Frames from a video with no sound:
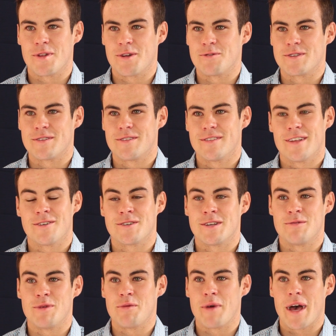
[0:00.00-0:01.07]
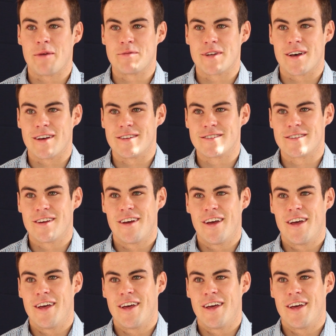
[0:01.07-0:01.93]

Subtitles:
that was going to be baptized.